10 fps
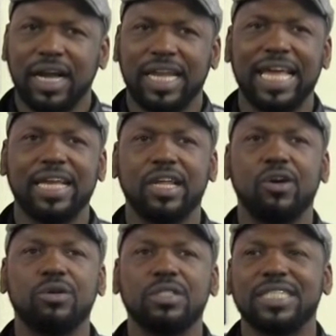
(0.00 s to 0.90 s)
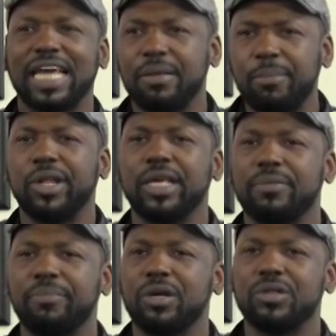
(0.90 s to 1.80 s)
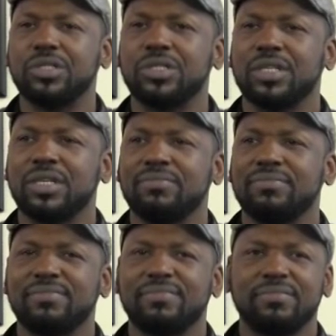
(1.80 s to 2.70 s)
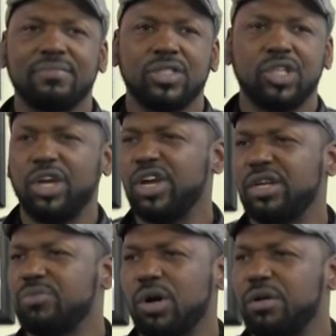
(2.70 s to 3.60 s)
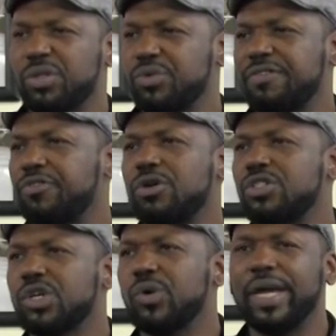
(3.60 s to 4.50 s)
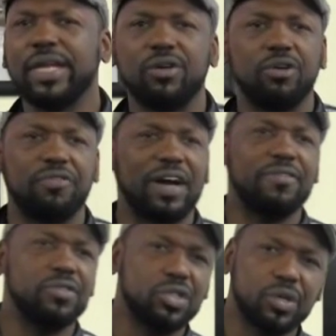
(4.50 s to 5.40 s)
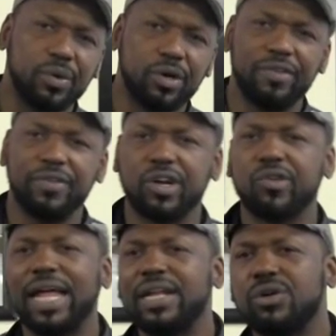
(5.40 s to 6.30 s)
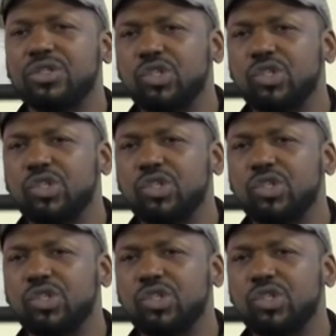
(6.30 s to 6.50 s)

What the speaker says: and I ain't going to go and take the money, because to earn what, 300-400 quid or 500 quid or even $1,000 or